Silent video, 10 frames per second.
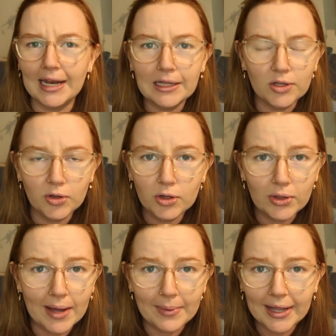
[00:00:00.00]
any
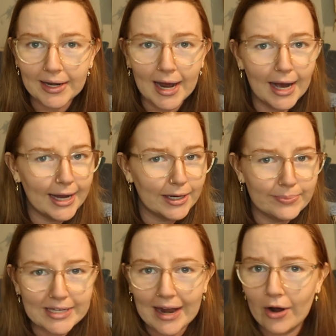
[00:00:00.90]
Lululemon
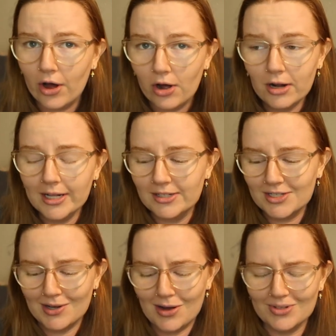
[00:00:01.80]
items at all. And
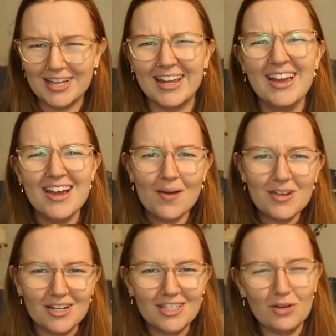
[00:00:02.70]
so I was like, I'm
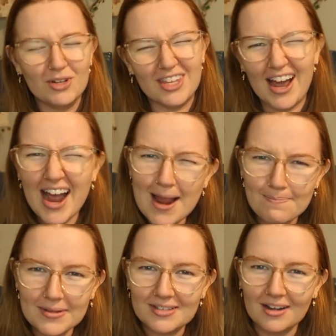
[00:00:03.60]
gonna see what the
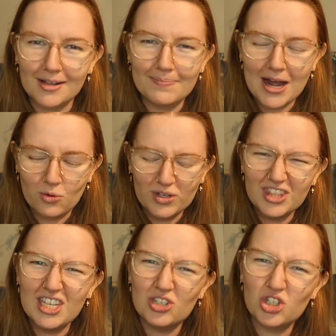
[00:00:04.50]
hype is all about with
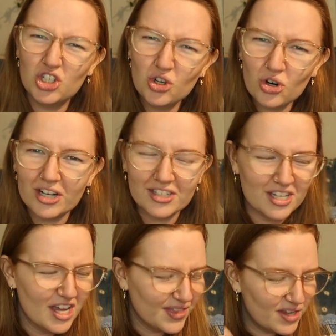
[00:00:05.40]
these shorts,
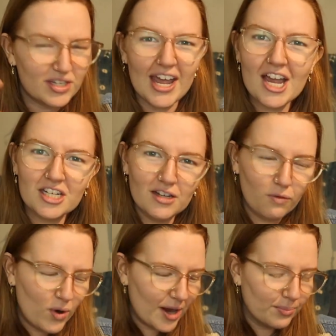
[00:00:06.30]
this
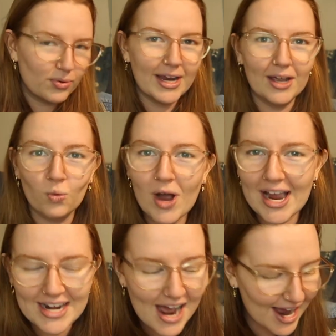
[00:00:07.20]
activewear brand,
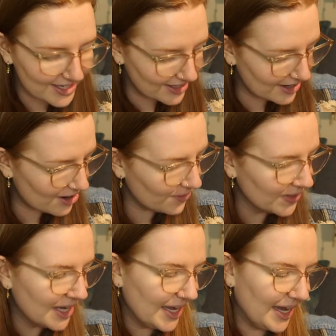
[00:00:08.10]
why not, you know?
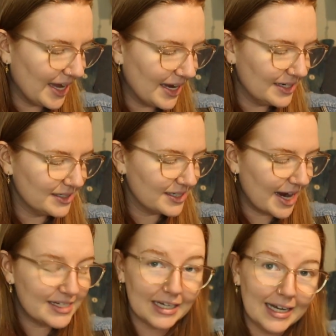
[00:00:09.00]
And
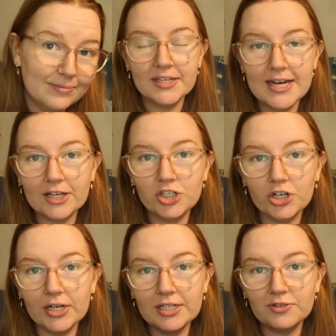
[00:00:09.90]
I did it. This next
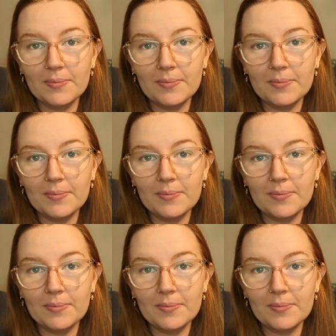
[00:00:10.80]
shirt is